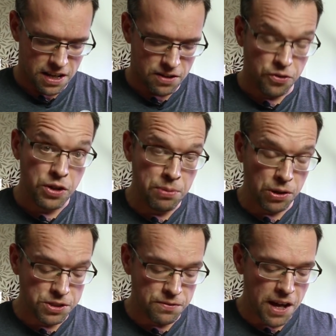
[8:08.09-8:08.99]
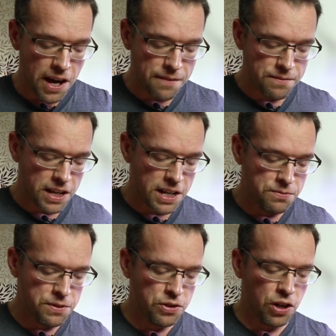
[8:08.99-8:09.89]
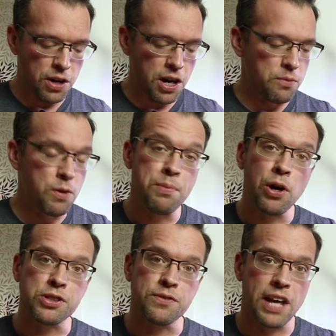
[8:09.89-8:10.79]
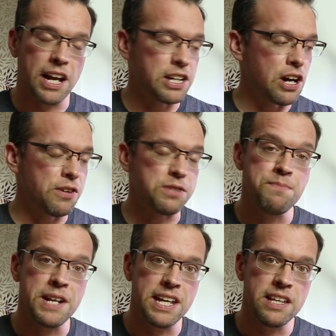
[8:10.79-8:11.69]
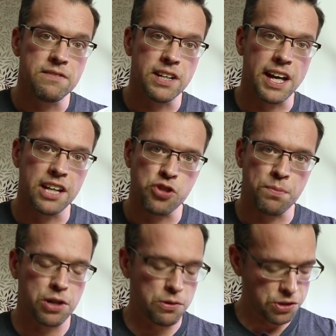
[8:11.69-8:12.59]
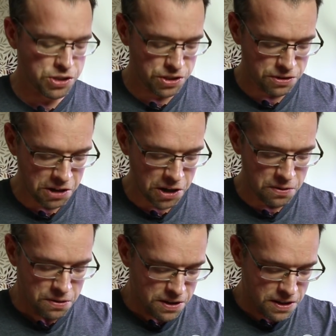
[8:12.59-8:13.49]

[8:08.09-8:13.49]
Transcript: Got 3 pots of that, and then we've got 1 pot of the Eleocharis Mini, again Tropica 1-2 grow,